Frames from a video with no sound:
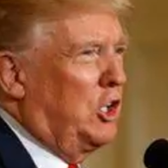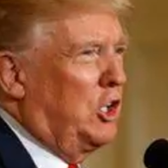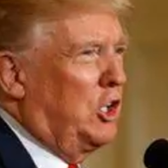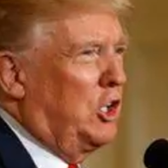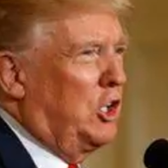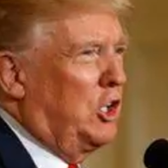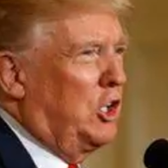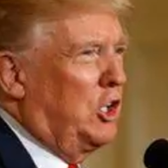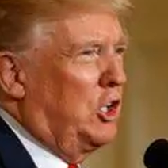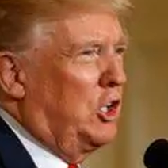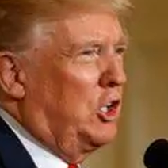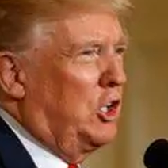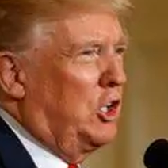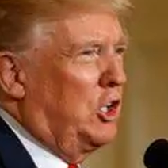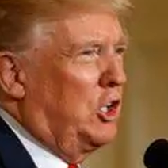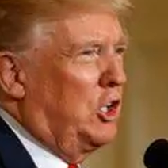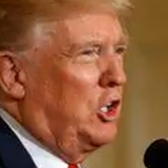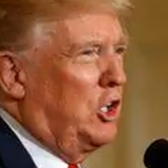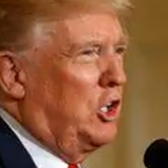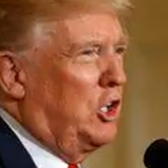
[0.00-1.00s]

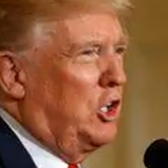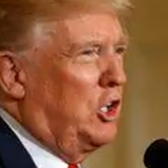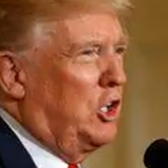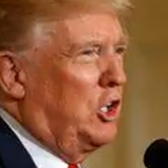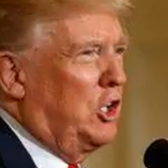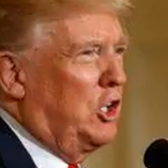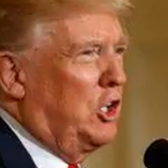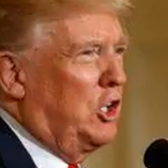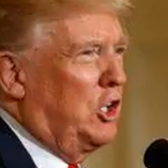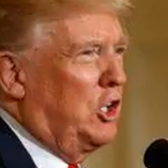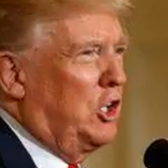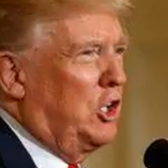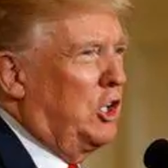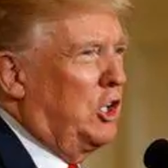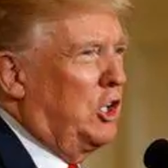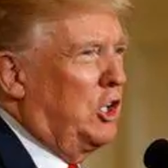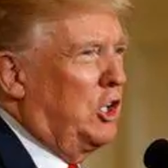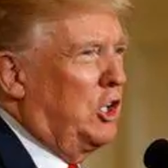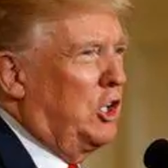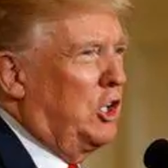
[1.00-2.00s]

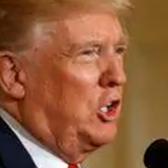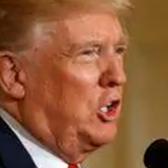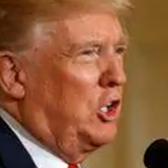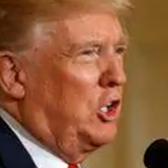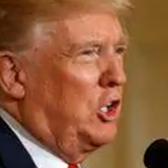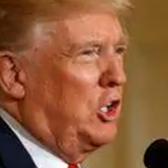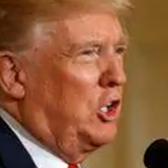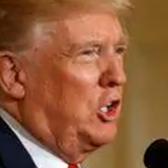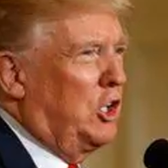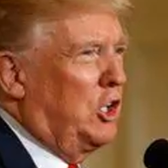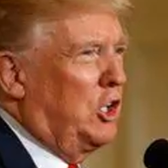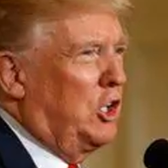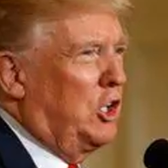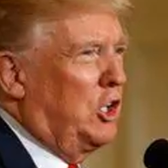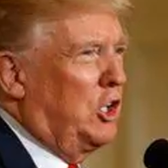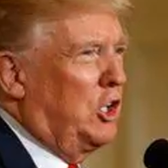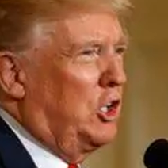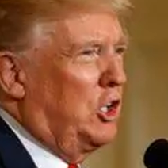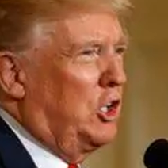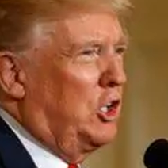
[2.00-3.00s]

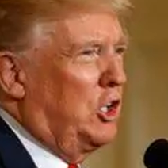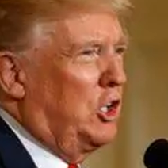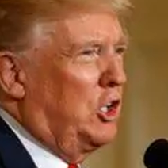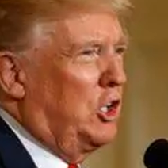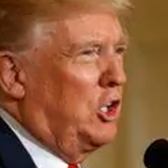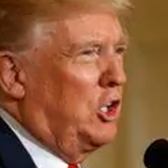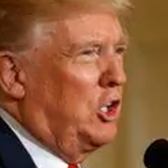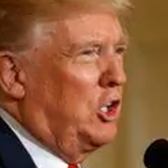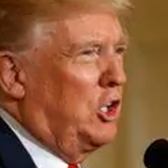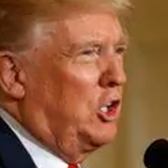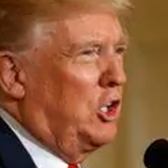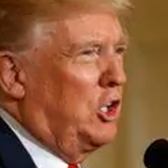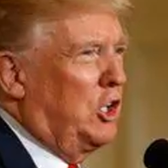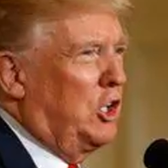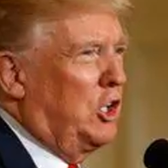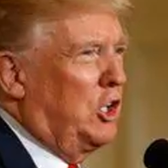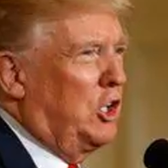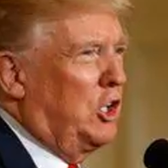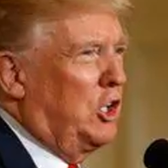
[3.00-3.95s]
The face doesn't move, so there is nothing to read.